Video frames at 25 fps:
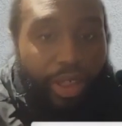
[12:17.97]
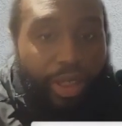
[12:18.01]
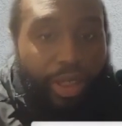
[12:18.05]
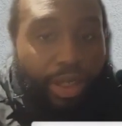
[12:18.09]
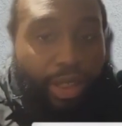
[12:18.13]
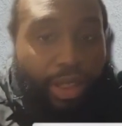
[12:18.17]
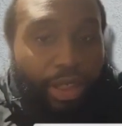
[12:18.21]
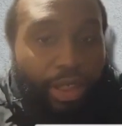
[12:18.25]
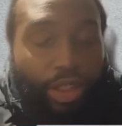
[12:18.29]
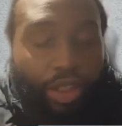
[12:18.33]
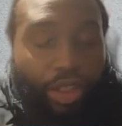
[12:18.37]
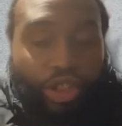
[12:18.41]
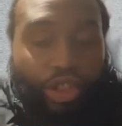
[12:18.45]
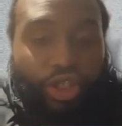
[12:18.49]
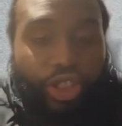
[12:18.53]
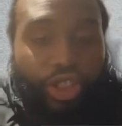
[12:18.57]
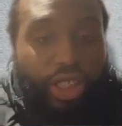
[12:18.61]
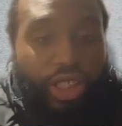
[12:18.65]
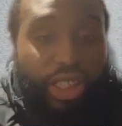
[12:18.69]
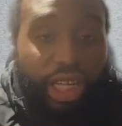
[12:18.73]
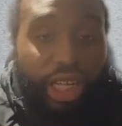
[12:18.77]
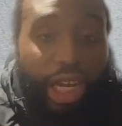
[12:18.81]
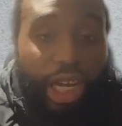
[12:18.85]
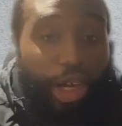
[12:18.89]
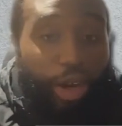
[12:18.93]
she's
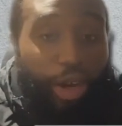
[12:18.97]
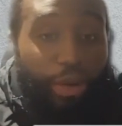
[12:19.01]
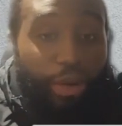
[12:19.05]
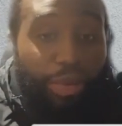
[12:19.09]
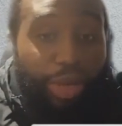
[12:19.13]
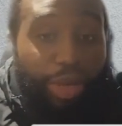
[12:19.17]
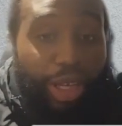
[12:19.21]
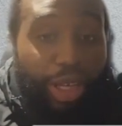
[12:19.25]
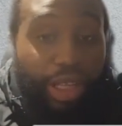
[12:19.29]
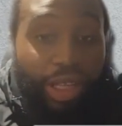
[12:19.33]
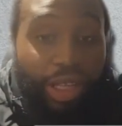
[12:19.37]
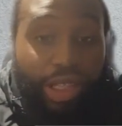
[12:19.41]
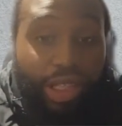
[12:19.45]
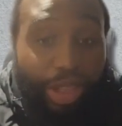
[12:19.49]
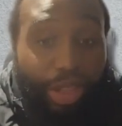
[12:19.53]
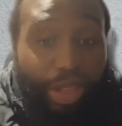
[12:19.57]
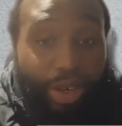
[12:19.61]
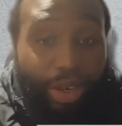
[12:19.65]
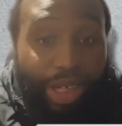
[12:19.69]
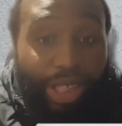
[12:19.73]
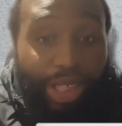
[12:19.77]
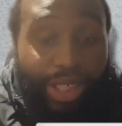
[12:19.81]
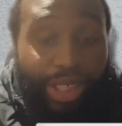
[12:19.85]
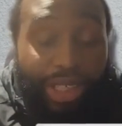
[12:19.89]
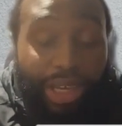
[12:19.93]
not going to be
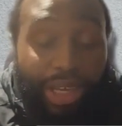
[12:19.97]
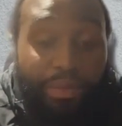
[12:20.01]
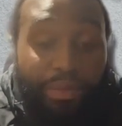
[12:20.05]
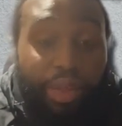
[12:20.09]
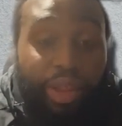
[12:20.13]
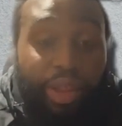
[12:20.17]
37,